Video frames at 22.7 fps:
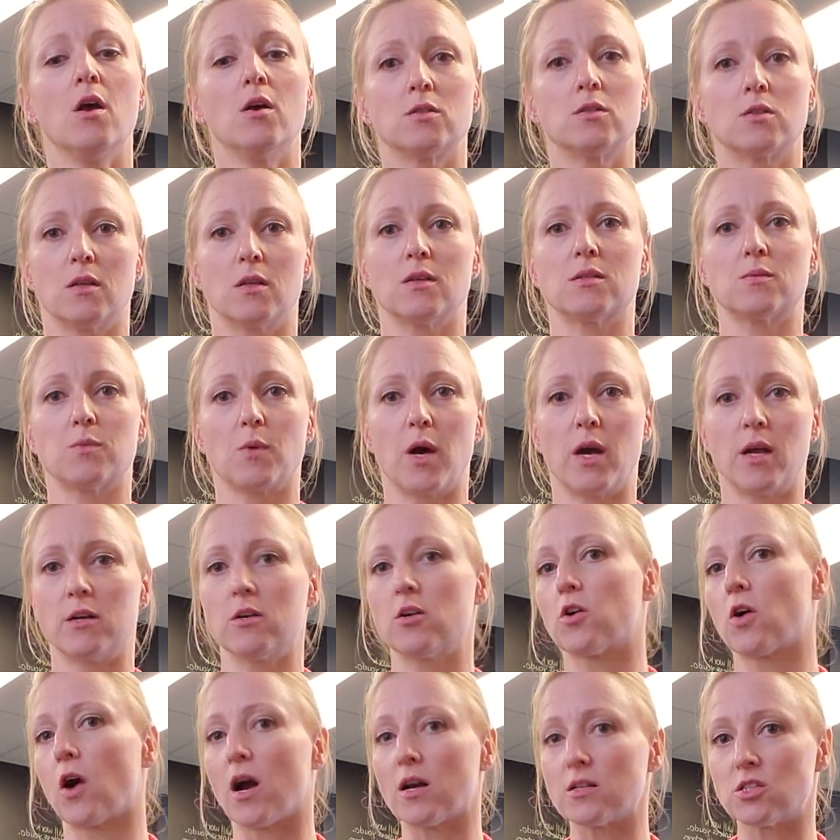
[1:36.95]
So this one,
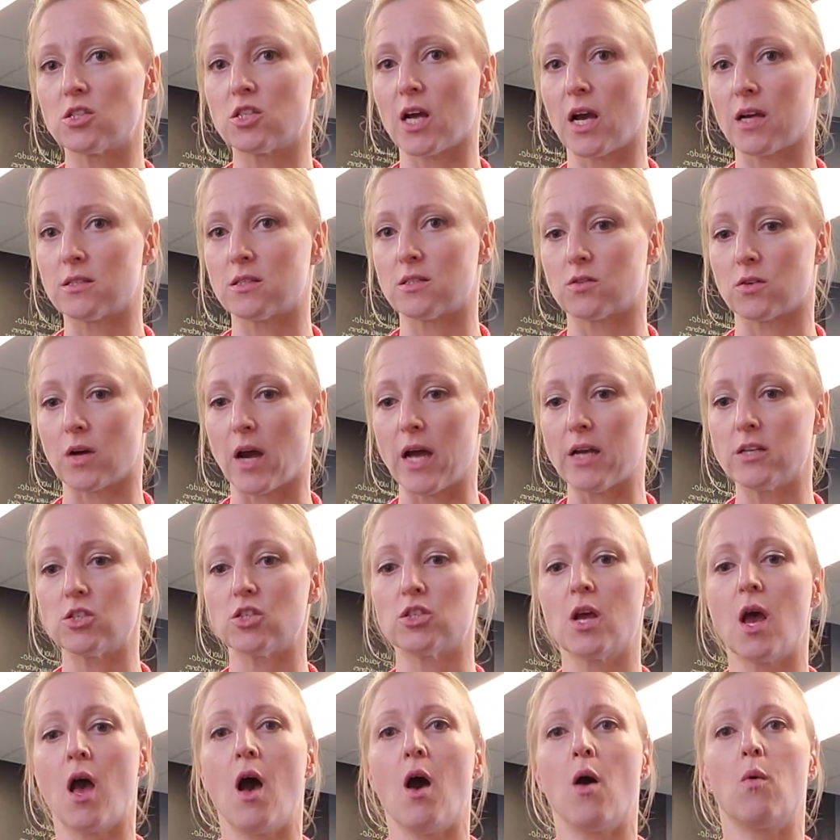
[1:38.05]
cross chest
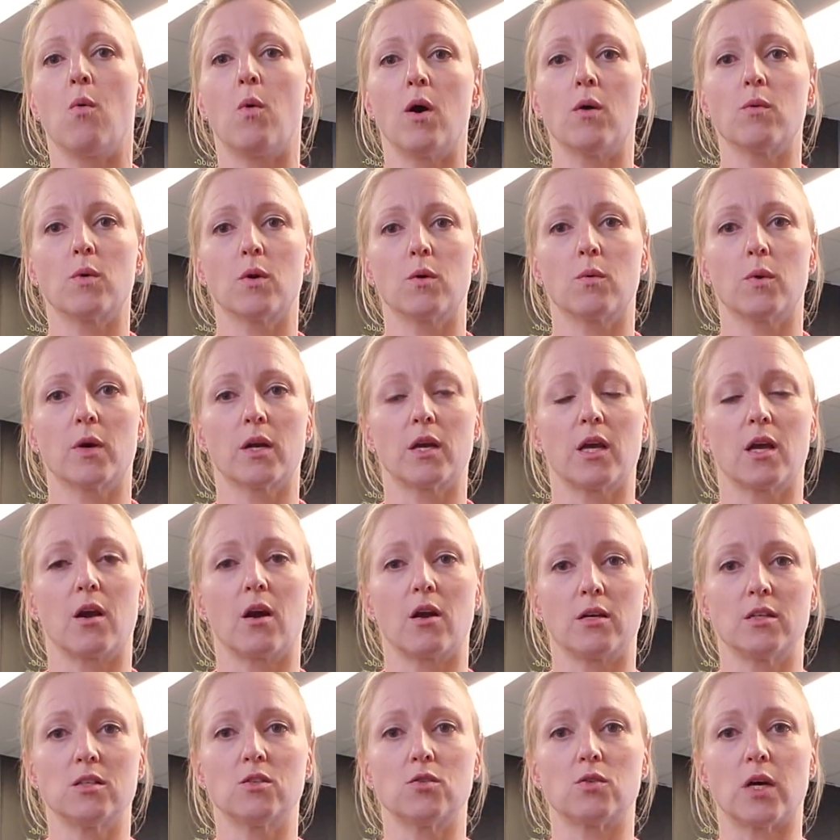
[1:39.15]
stretch. What we're working
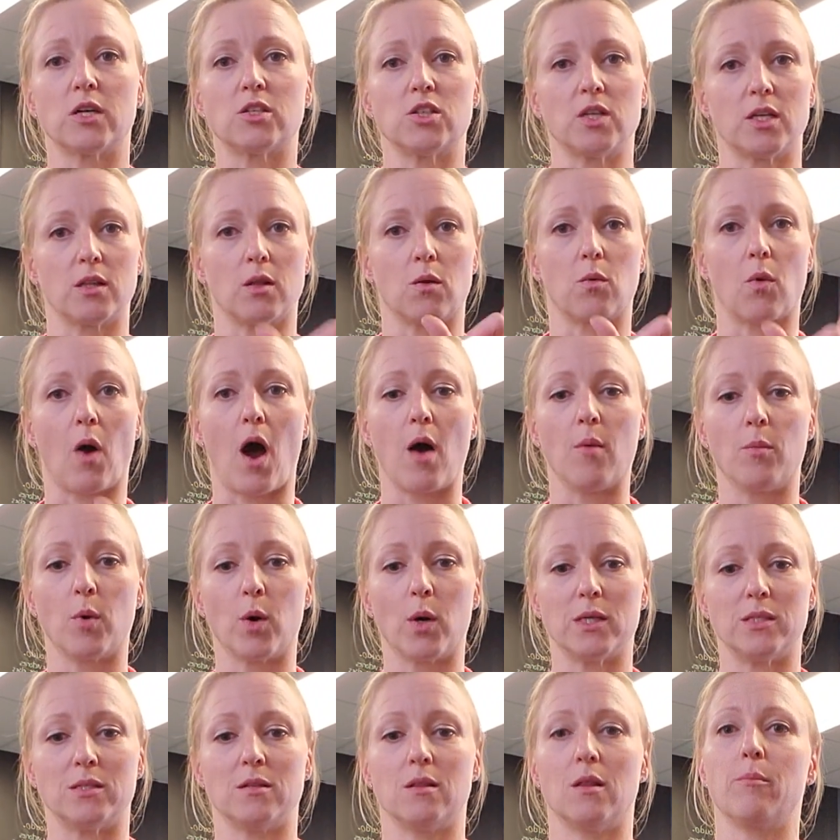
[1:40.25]
on is stretching the
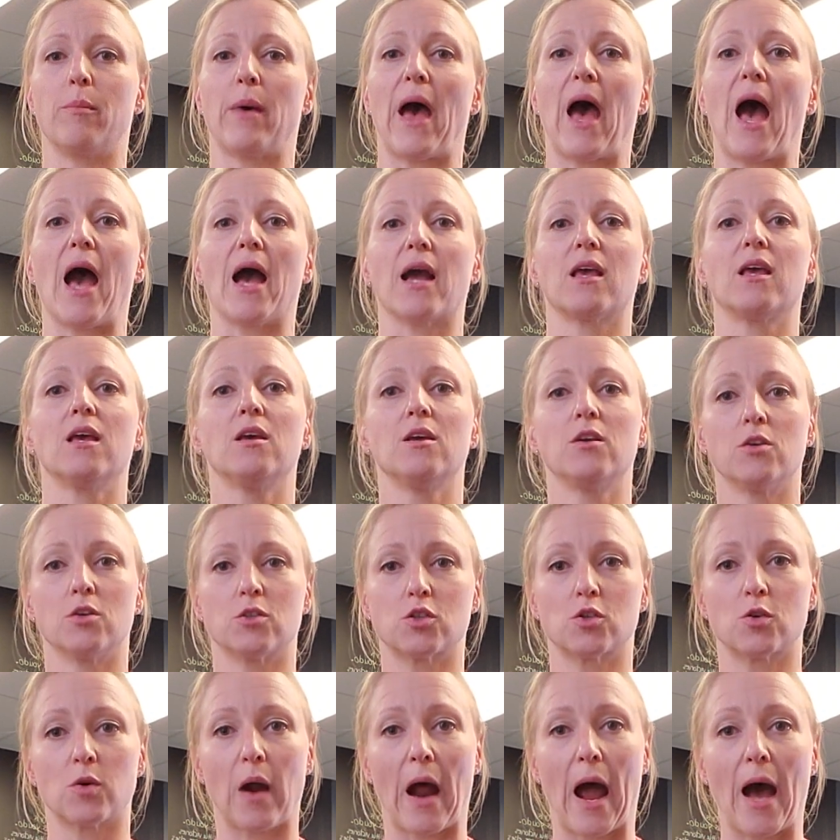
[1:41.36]
rhomboids in the back, your
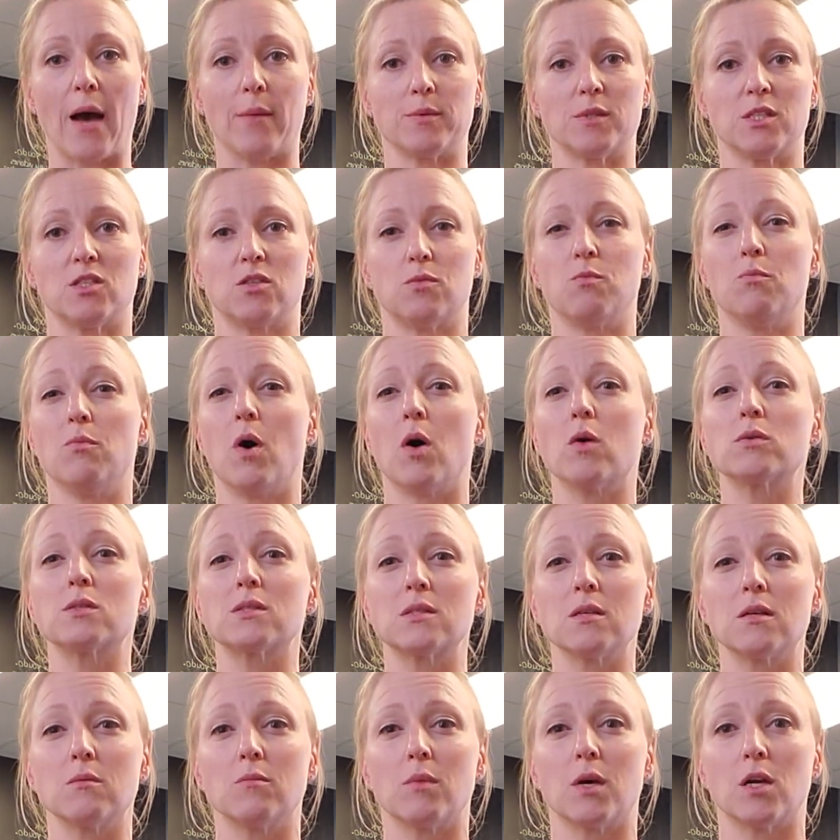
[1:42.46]
traps,
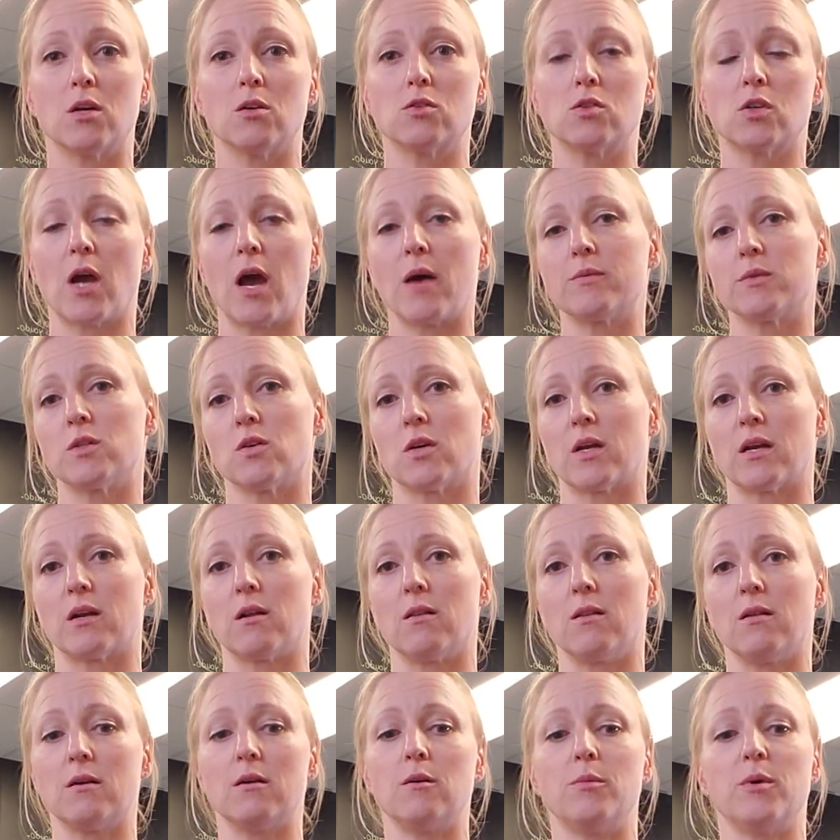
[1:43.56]
mostly middle traps. You'll get a
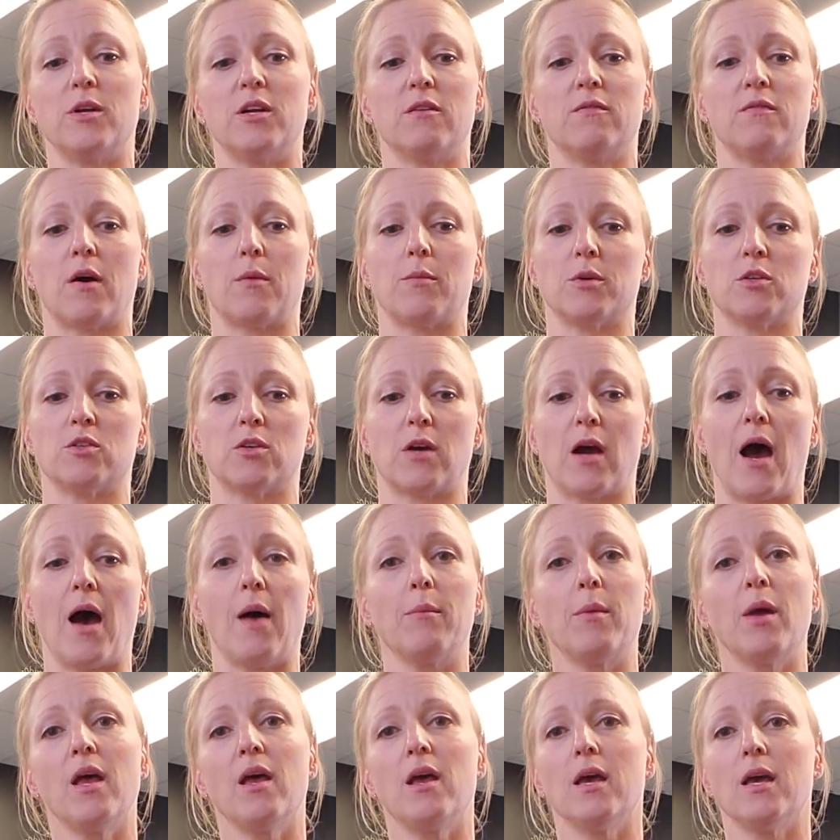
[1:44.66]
little bit of upper
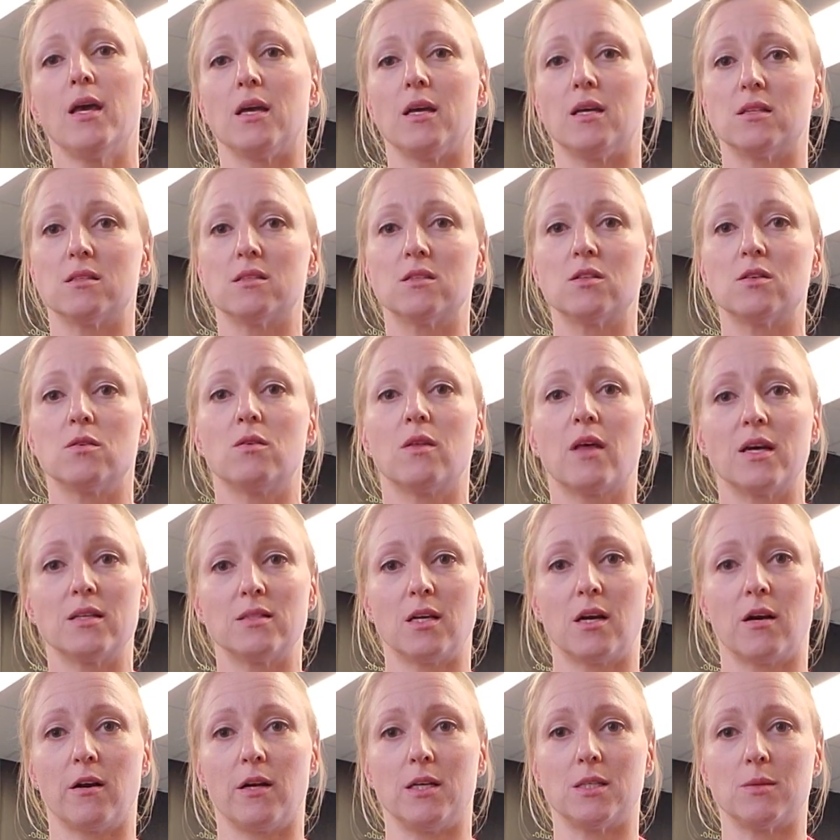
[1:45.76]
trap into that
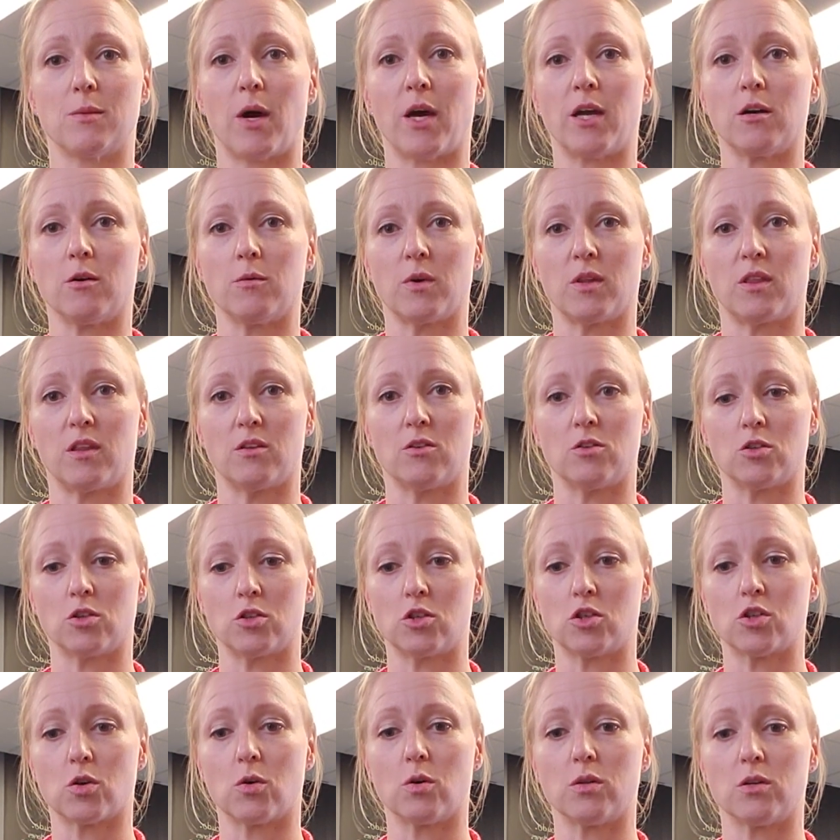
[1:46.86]
teres minor within the
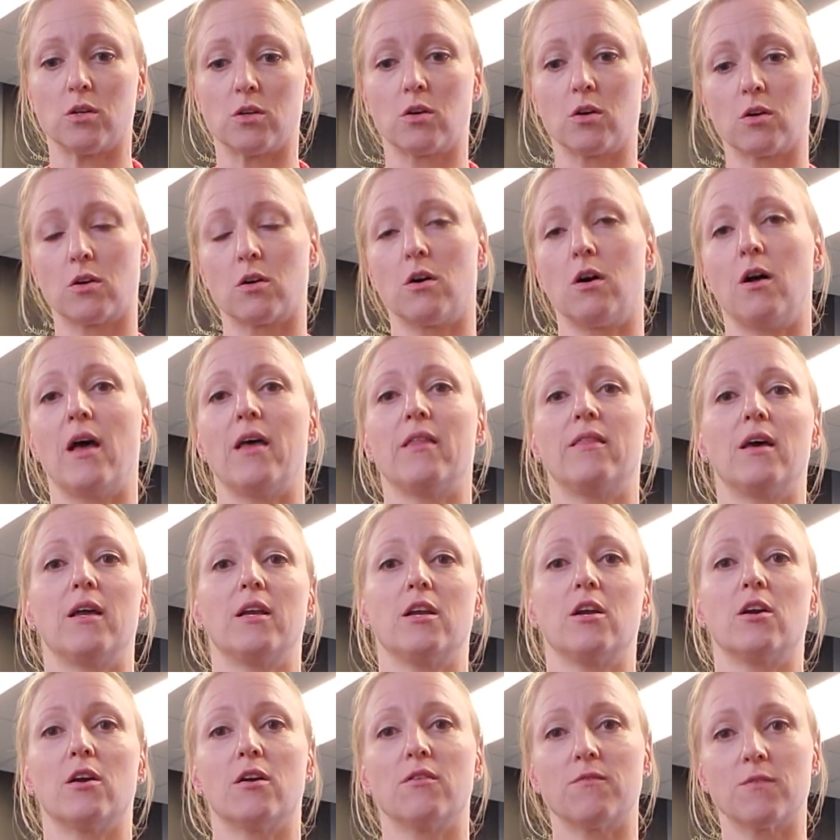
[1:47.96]
shoulder girdle, and then
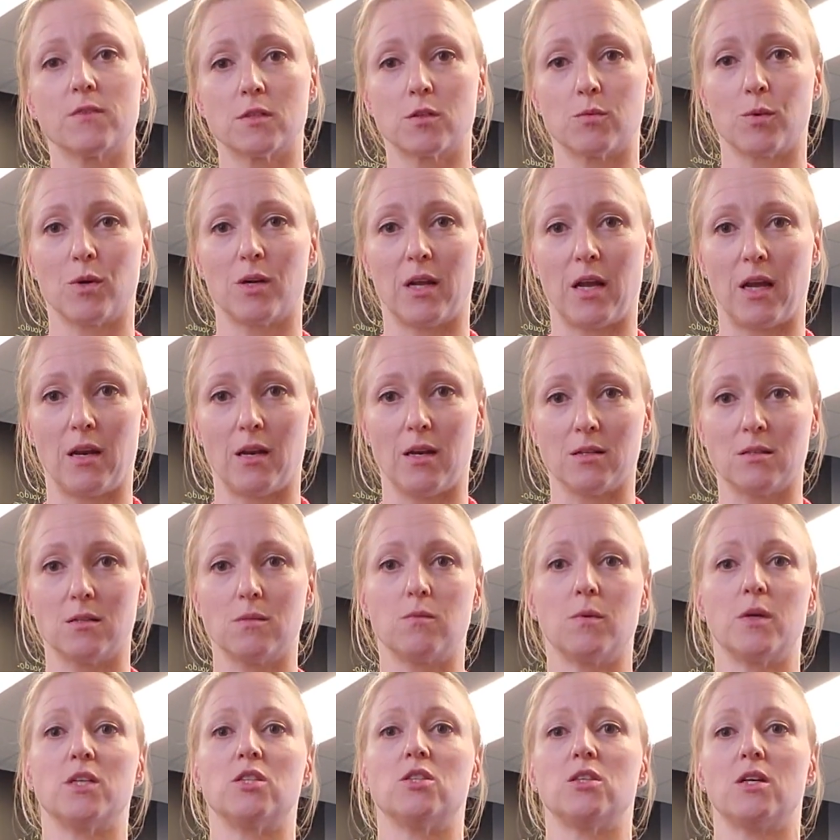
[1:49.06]
your infraspinatus,
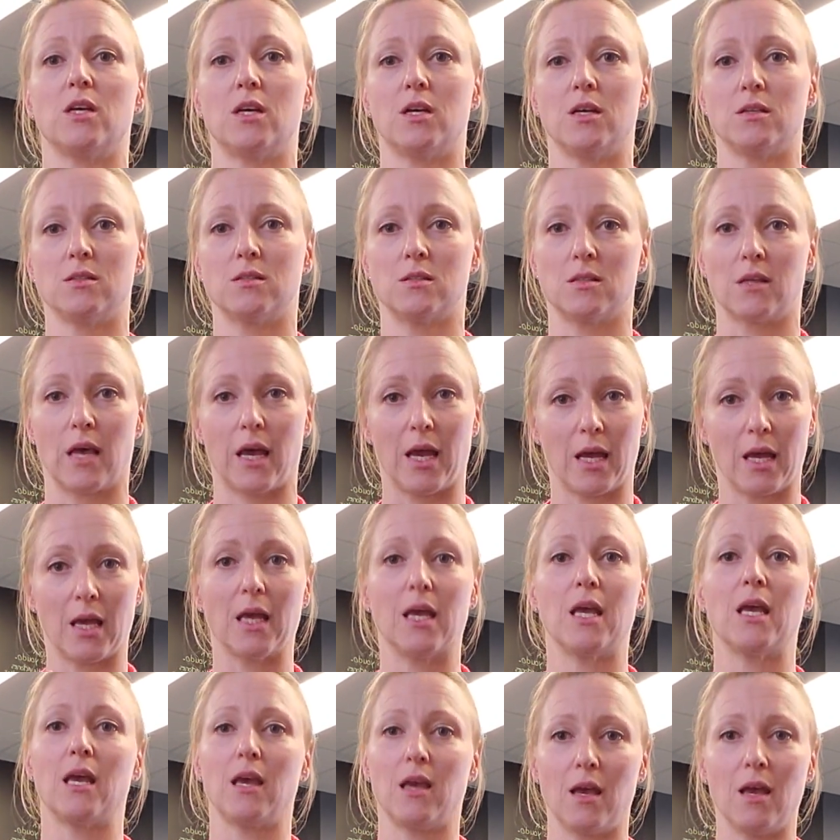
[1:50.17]
which is like,
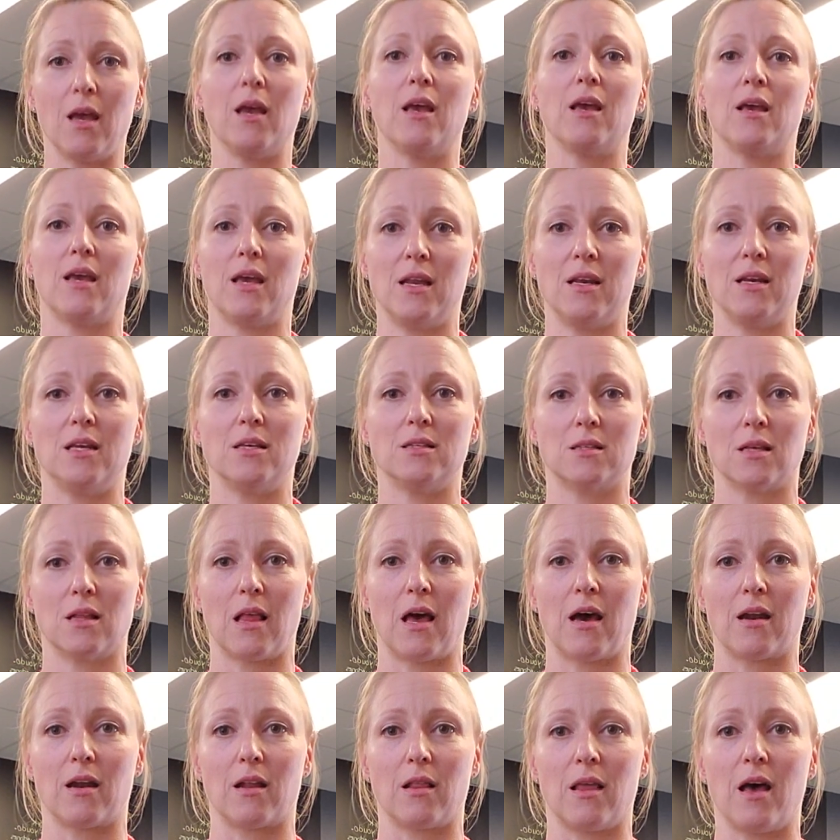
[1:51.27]
it needs a
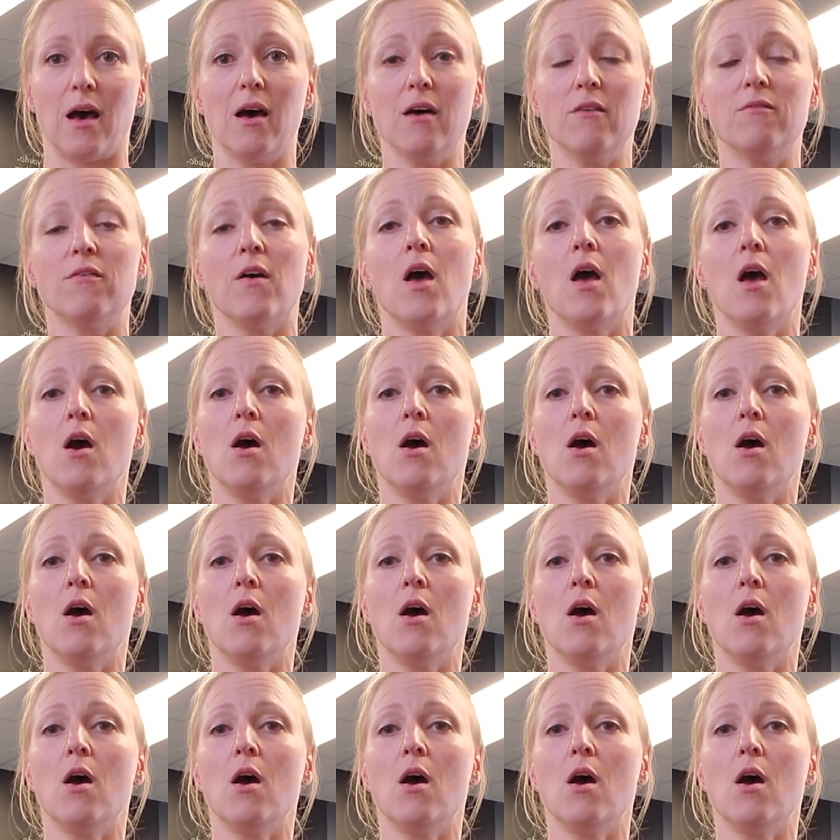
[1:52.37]
lot of love.